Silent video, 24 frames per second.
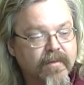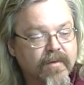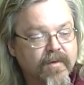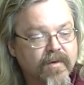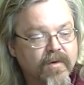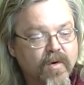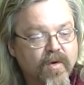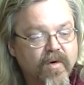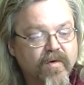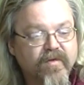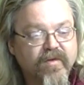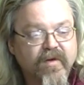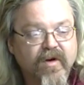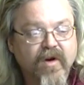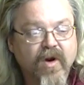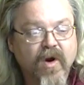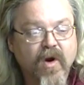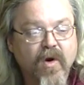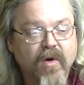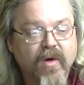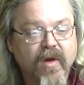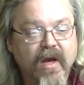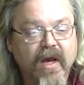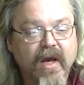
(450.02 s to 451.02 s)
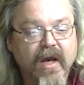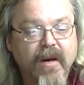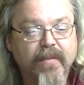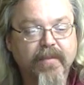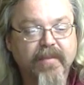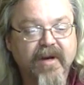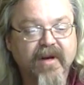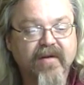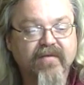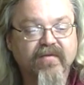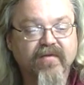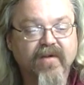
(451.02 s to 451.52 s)
North Dakota,
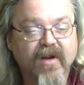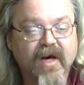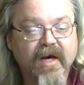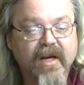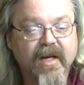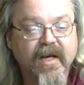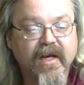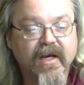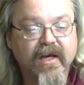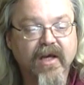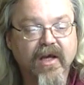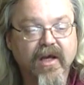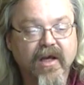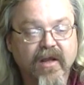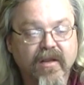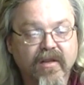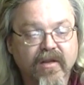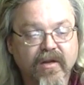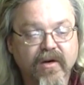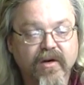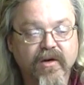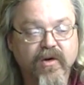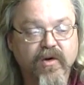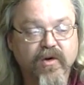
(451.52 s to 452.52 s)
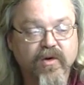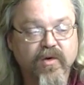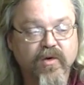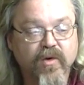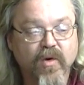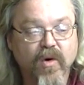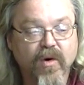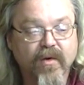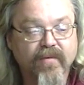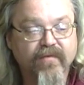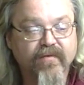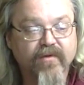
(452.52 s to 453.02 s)
epic flooding, the new
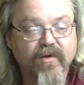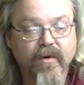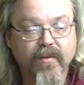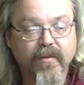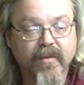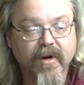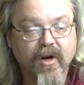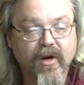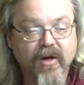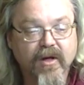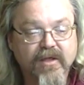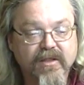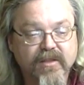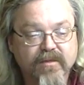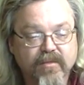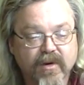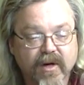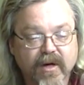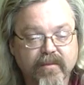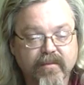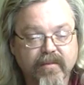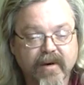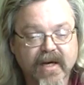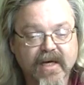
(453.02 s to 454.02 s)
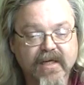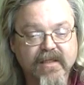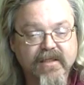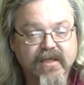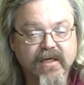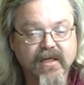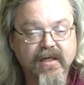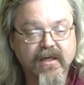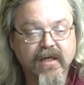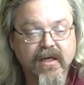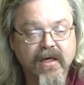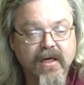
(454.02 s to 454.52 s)
norm for America's
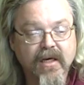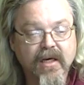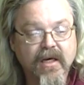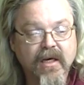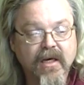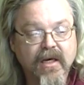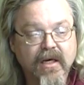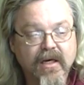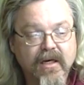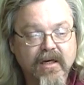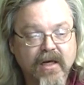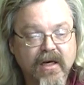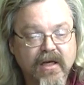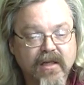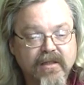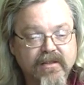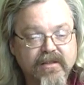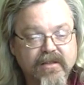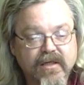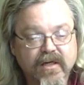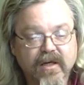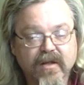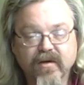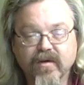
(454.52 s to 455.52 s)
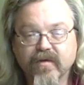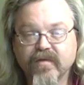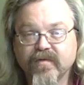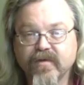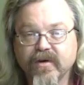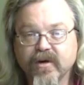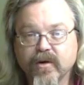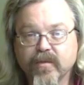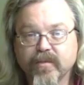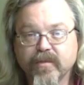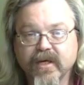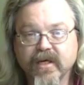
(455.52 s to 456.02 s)
breadbasket. Now there's another
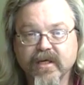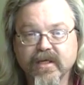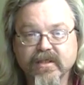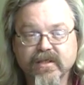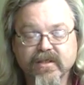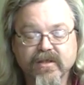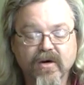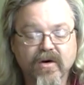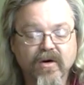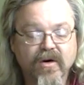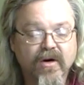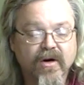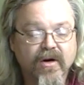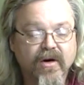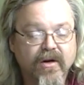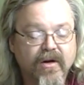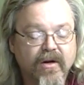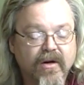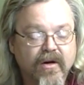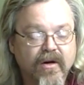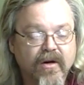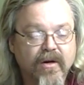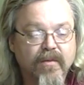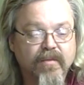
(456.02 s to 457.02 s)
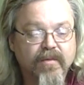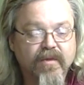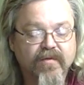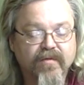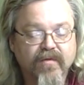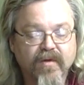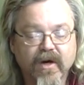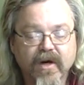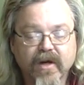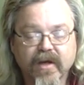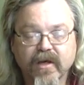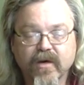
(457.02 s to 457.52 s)
fear piece on um, the
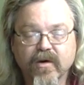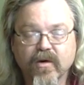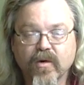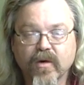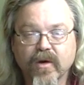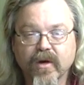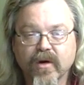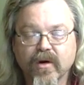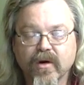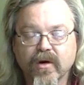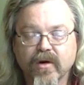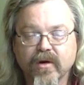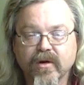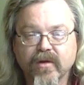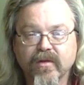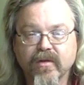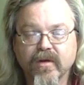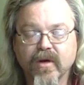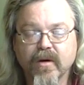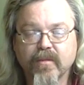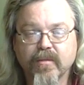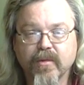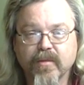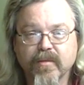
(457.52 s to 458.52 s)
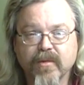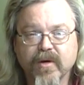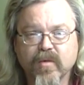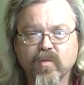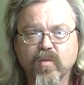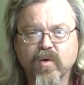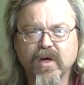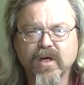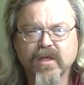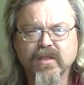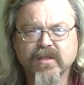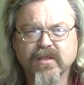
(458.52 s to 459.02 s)
flooding going on in the upper
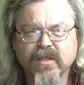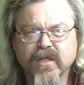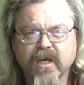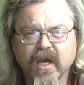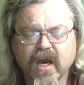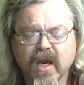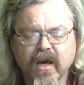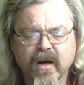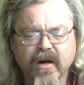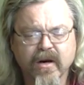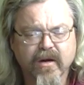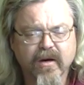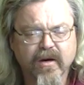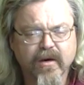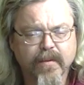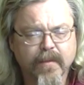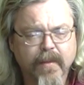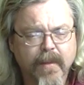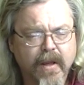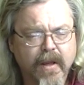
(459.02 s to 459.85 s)
Midwest and Canada